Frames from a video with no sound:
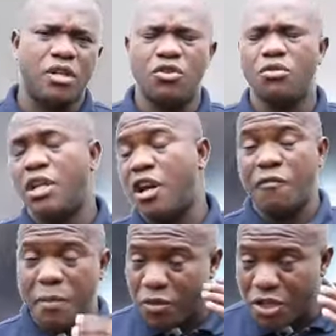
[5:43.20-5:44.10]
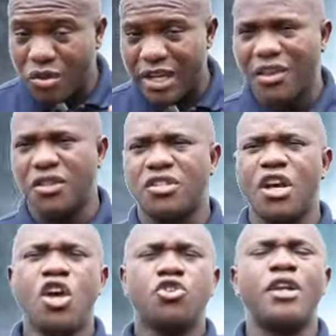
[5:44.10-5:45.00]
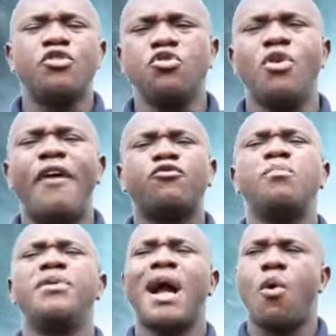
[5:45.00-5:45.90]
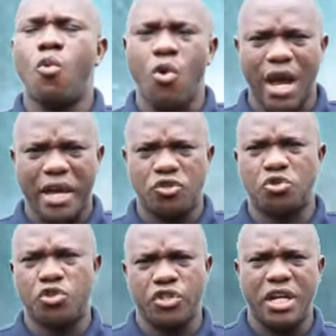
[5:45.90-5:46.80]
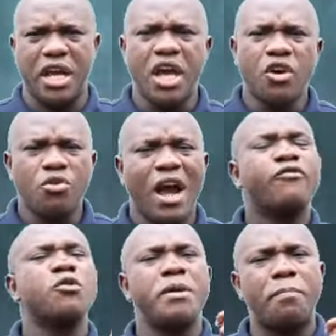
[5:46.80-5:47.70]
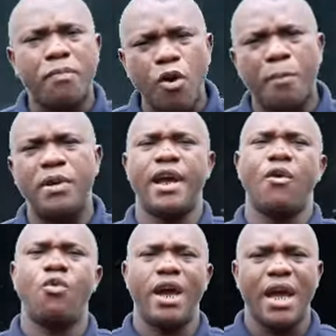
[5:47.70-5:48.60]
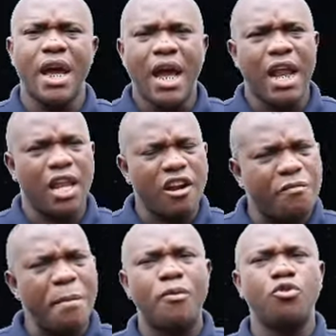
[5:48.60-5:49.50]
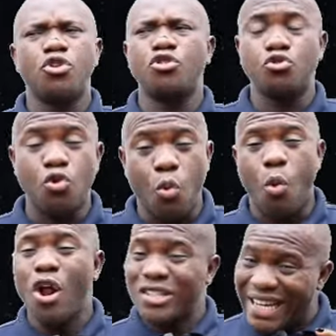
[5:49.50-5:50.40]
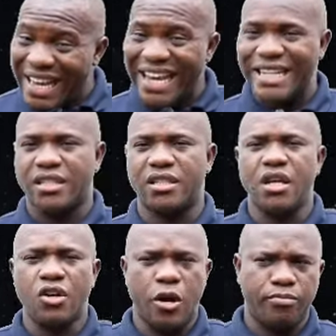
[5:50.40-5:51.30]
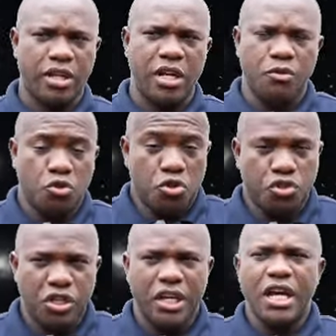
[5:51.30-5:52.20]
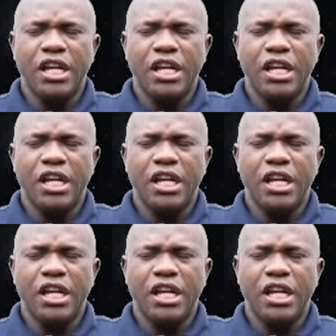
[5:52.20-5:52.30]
you know, a lot of people need to get this. So you have to be aware socially. You have to be properly aware. A lot of people don't know what is obtainable socially.